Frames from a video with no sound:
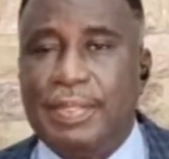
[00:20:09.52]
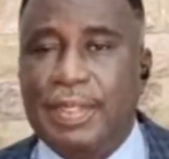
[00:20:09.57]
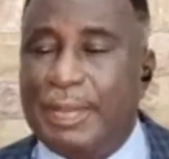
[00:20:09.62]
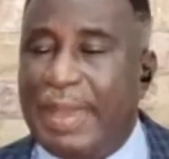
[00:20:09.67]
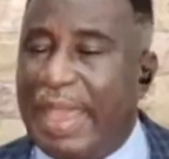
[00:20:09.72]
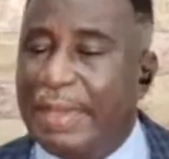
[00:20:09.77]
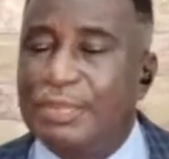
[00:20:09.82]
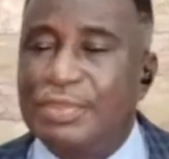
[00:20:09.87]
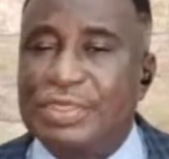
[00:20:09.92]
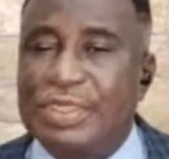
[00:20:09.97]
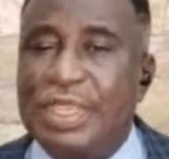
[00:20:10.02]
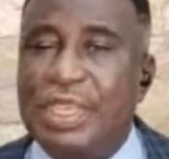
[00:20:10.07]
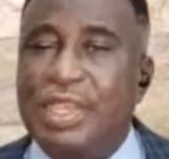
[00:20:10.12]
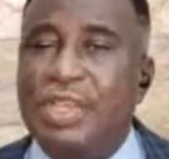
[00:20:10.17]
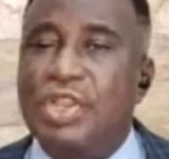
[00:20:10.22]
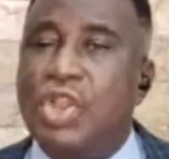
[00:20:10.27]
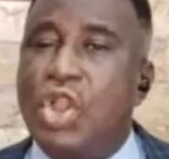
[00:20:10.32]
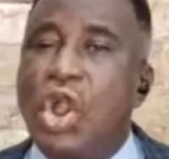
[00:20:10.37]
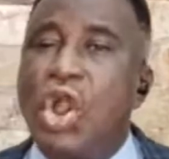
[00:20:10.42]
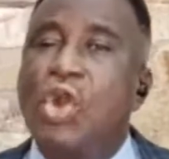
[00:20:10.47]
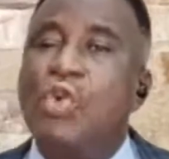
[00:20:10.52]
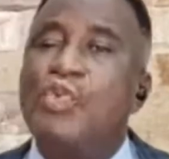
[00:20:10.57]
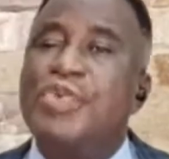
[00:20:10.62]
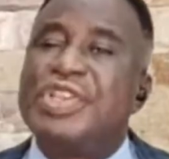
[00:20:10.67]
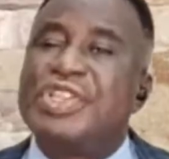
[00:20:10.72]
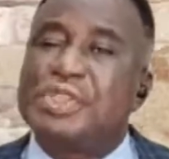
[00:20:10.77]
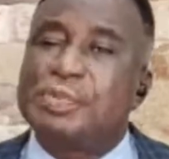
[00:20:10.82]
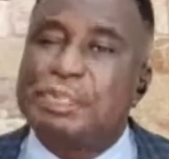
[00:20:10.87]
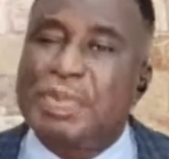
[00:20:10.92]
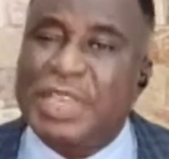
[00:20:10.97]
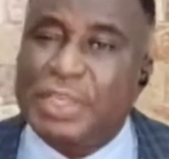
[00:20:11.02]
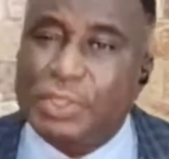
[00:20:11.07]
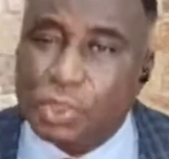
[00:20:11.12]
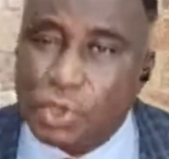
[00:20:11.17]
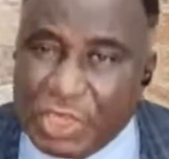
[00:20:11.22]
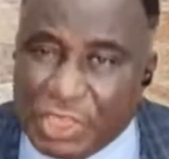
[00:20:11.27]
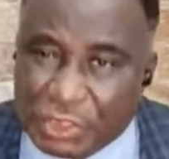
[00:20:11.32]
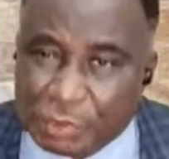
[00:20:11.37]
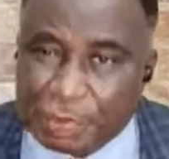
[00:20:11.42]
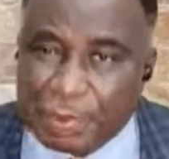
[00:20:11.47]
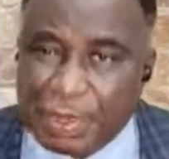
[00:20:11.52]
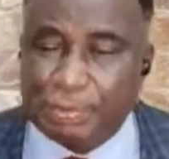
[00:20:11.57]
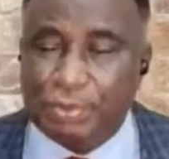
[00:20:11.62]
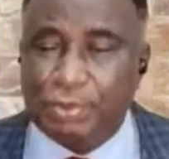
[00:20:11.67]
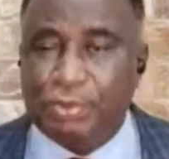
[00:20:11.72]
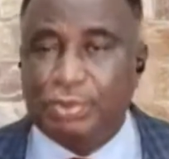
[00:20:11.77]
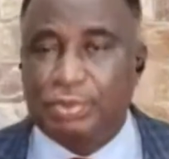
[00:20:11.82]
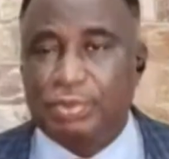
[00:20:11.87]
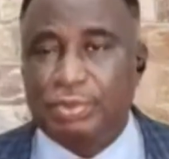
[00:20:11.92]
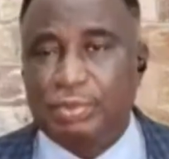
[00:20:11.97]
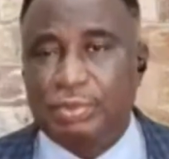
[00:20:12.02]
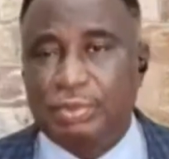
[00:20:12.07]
The Bible says God will speak to his people.